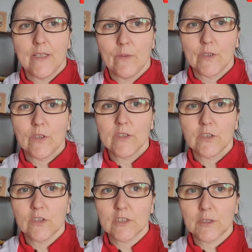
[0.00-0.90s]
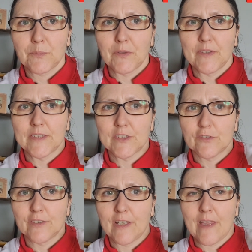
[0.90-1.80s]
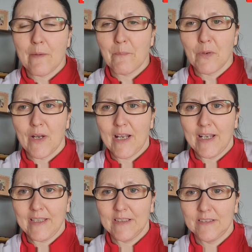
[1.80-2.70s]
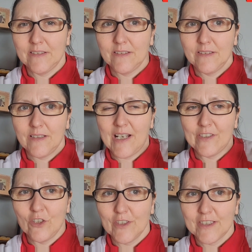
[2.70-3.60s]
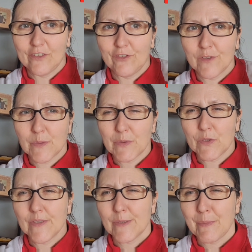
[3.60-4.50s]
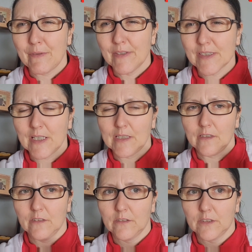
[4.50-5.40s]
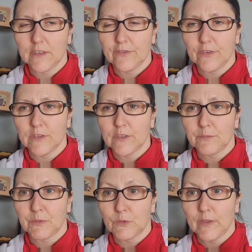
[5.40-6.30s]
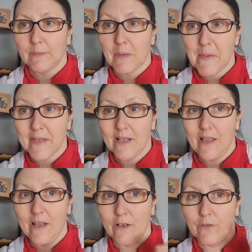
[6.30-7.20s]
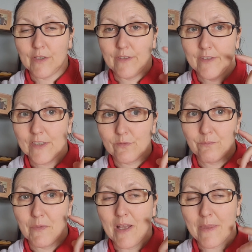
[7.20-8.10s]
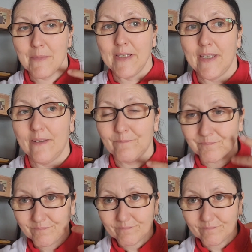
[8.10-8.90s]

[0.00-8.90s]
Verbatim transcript: Now I know I talk to spirits and stuff like that, but I can, I know the difference between spirits and I know the difference between my mental health, and this at the minute